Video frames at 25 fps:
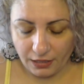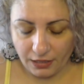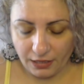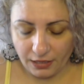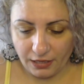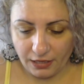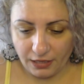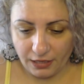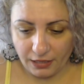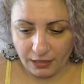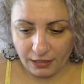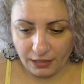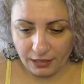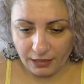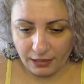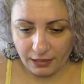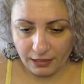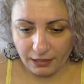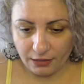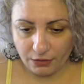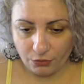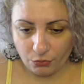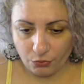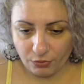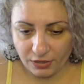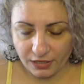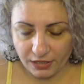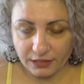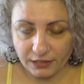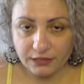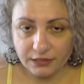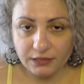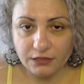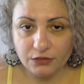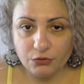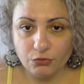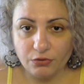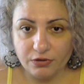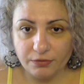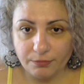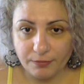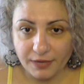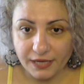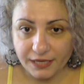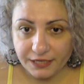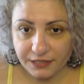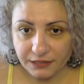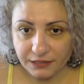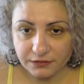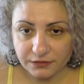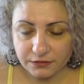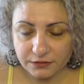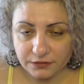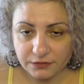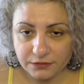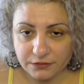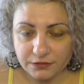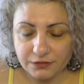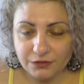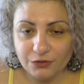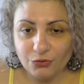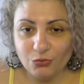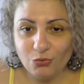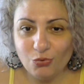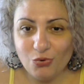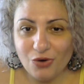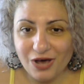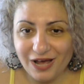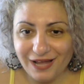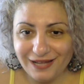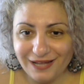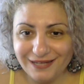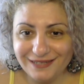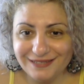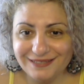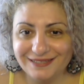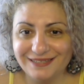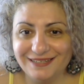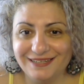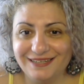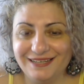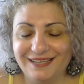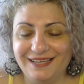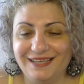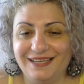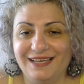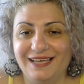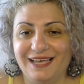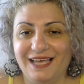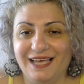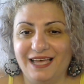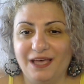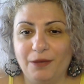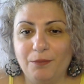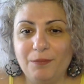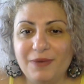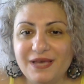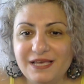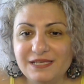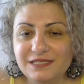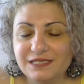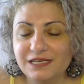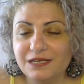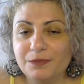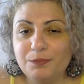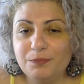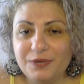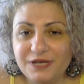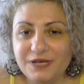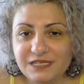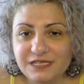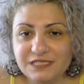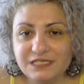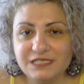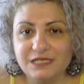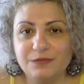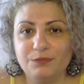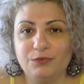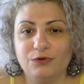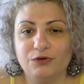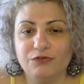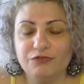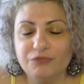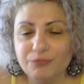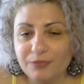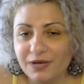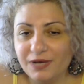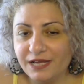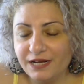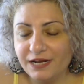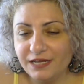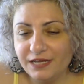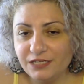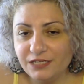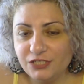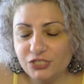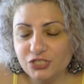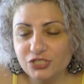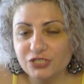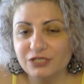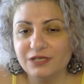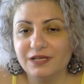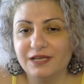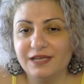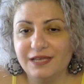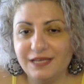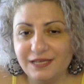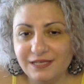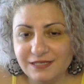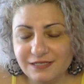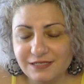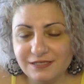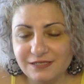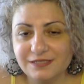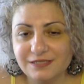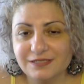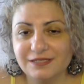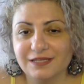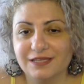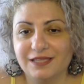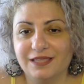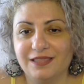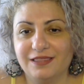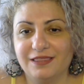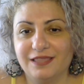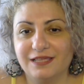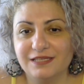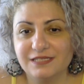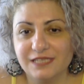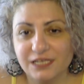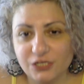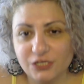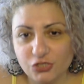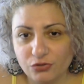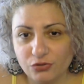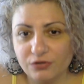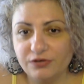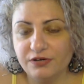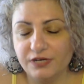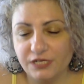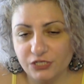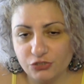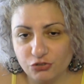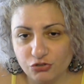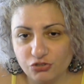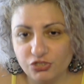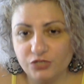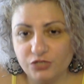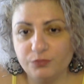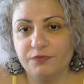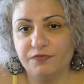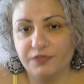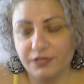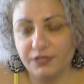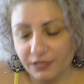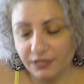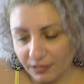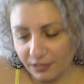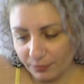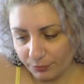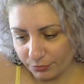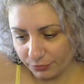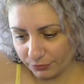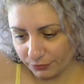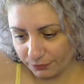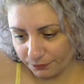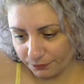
when you are married, one basic principle of marriage is the sexual relationship of the couple.